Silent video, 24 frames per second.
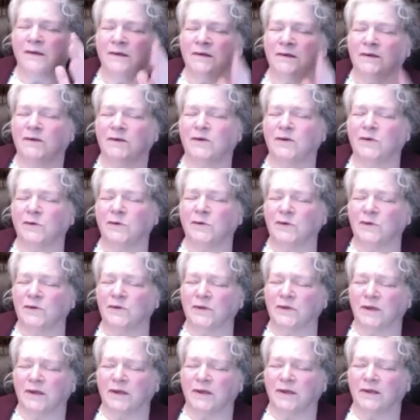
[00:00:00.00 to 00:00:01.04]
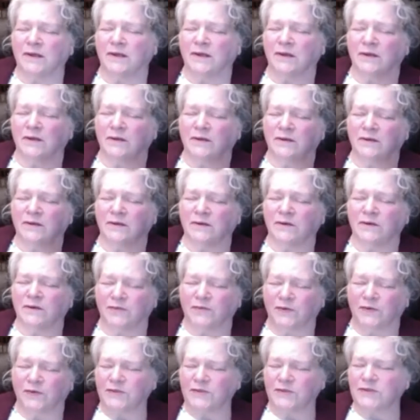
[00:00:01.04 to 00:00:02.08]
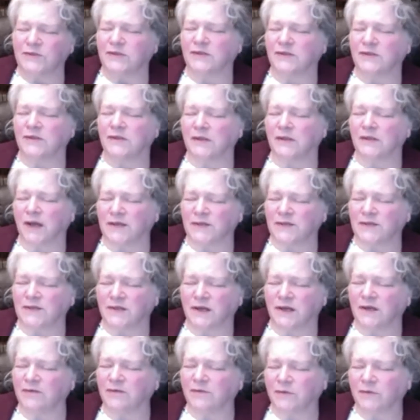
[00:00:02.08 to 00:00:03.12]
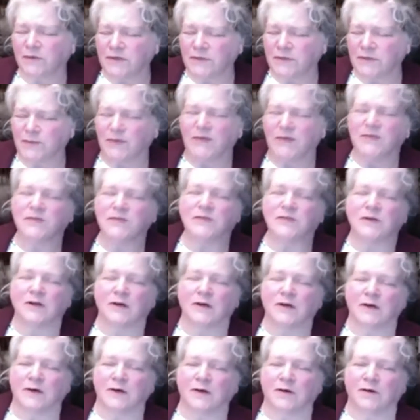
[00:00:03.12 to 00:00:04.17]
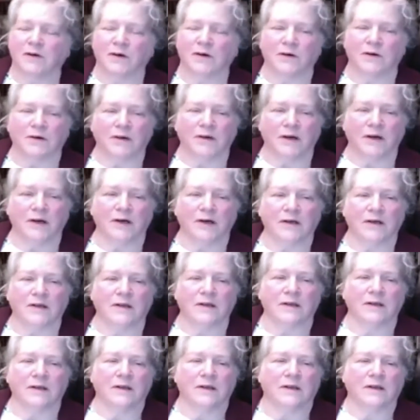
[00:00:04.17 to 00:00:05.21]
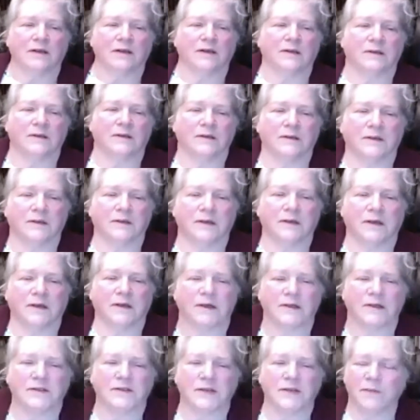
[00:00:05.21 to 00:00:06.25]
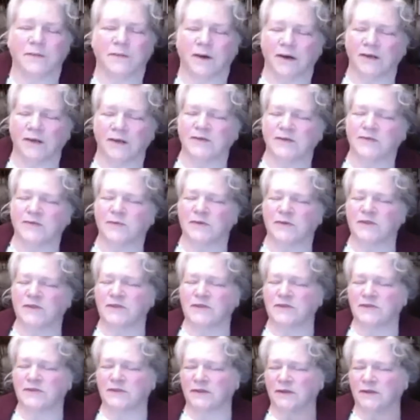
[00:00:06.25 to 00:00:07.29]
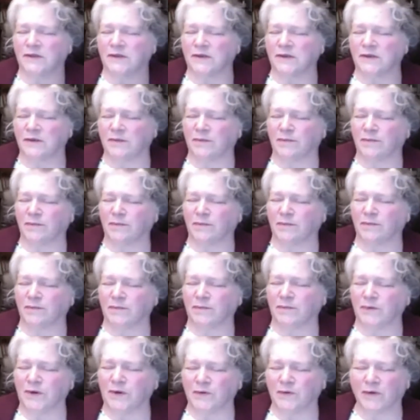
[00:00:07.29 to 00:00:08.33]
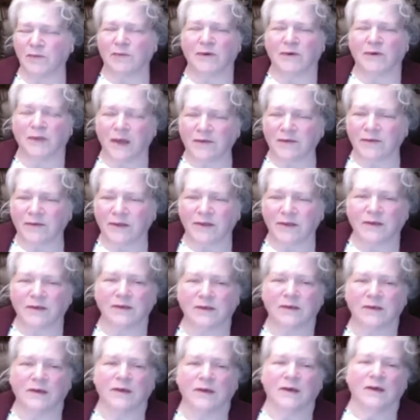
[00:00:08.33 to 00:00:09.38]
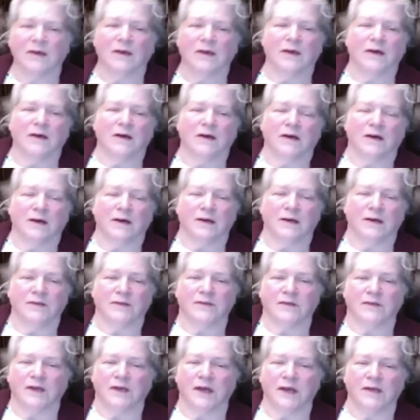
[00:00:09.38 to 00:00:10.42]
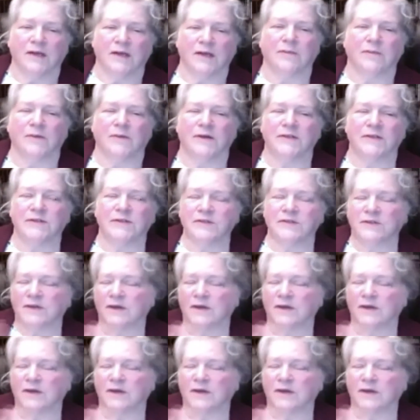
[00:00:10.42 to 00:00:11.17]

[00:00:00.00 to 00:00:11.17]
Yule and the first and the last day of Christmas, or St. Martin's, which is November 11th, to Candlemas.